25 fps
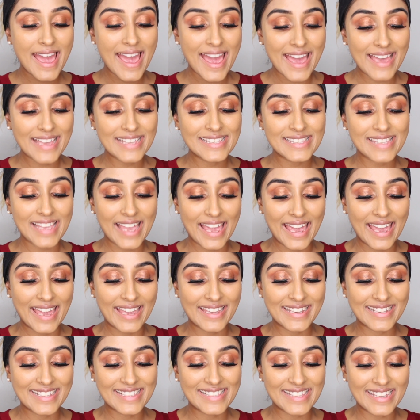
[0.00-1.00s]

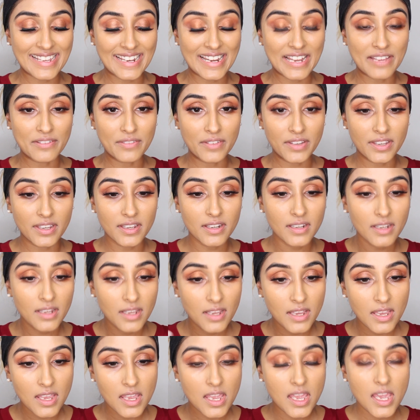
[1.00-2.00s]
SX11.
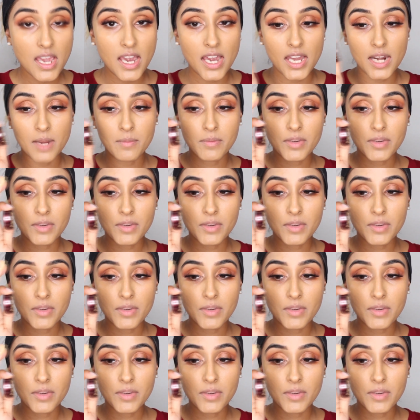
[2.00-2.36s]
And